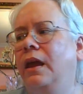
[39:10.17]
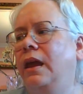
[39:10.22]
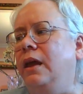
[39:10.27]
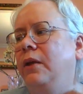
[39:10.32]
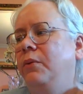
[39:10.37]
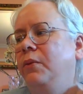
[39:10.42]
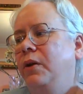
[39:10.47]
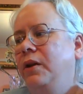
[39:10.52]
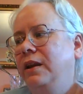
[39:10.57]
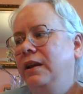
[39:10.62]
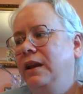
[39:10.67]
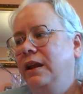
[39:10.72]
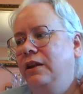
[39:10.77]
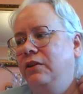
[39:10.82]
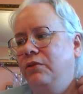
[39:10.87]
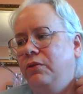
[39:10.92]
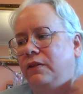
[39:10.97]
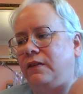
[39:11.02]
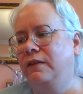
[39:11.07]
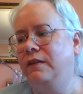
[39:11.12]
And what an
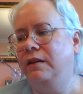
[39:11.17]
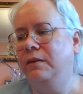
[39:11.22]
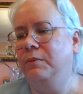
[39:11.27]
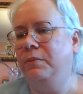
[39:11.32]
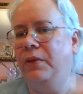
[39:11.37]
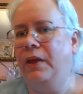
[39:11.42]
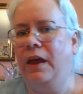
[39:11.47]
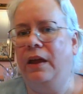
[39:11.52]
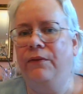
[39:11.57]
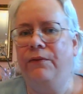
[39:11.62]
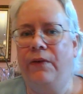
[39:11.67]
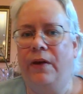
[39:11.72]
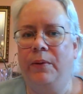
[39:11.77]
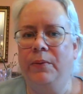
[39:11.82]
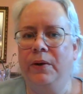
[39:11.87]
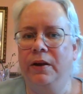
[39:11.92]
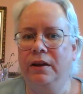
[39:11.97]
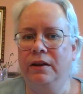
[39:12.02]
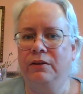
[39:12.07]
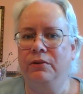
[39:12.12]
interesting plaid
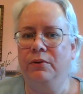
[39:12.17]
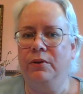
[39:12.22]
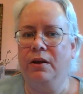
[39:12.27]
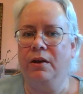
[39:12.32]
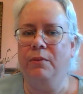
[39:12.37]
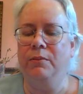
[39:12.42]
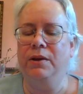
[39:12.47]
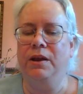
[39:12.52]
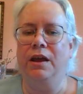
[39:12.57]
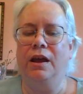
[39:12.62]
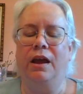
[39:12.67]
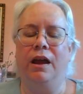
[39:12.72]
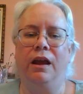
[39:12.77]
fabric to accompany it.